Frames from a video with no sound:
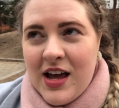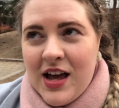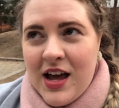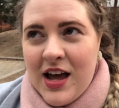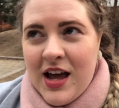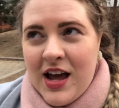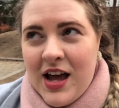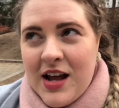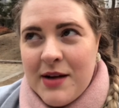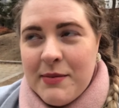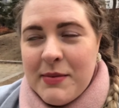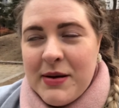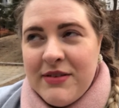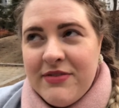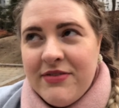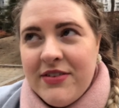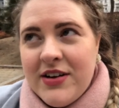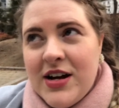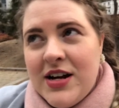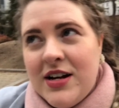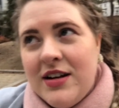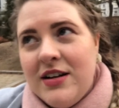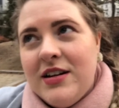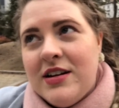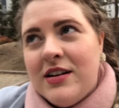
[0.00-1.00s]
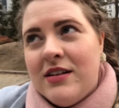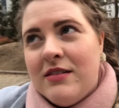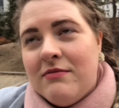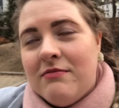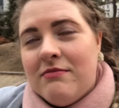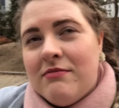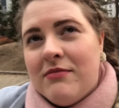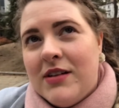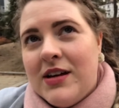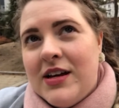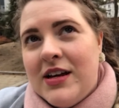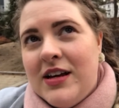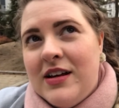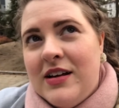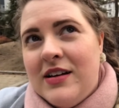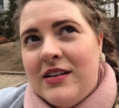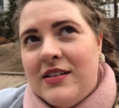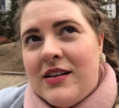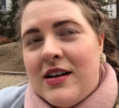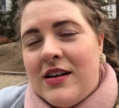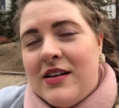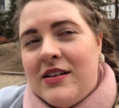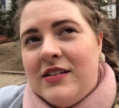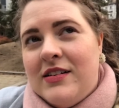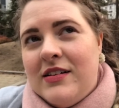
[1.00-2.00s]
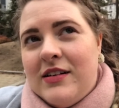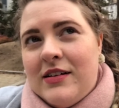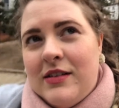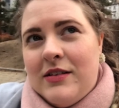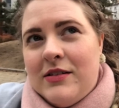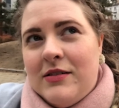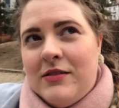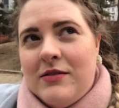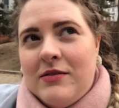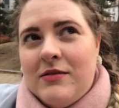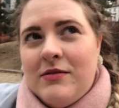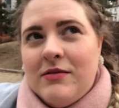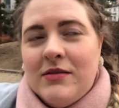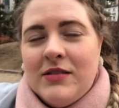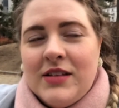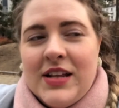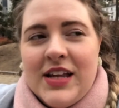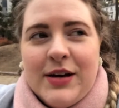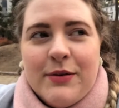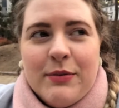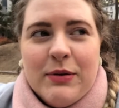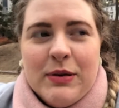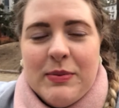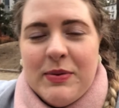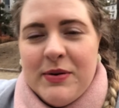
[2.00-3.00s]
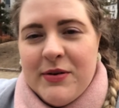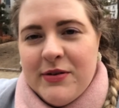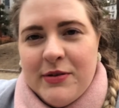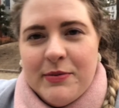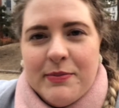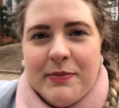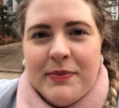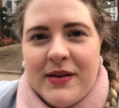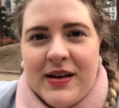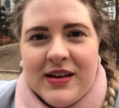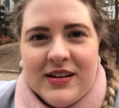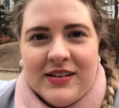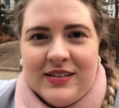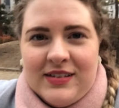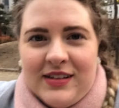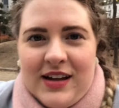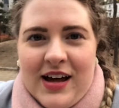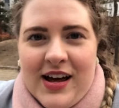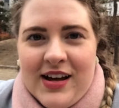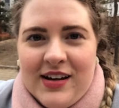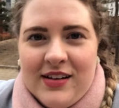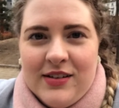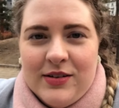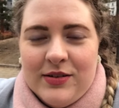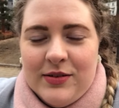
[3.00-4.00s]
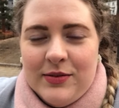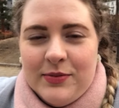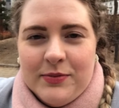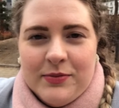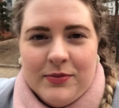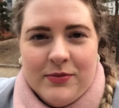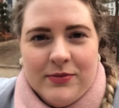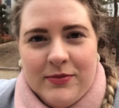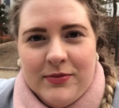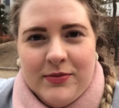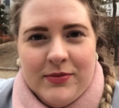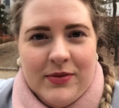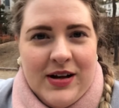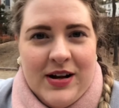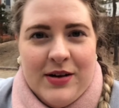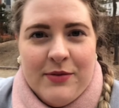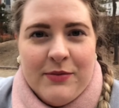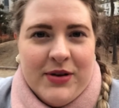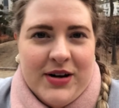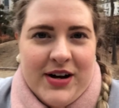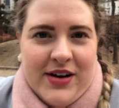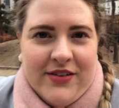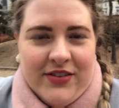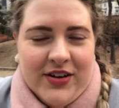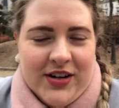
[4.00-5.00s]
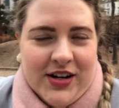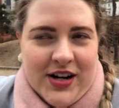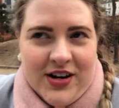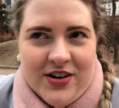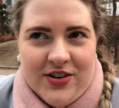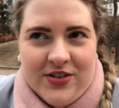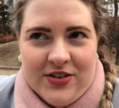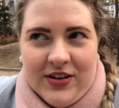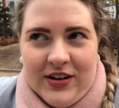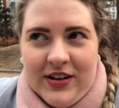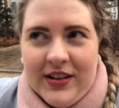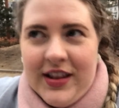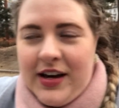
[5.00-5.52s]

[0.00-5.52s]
and my friend is also, like, we're both plus size in whatever country.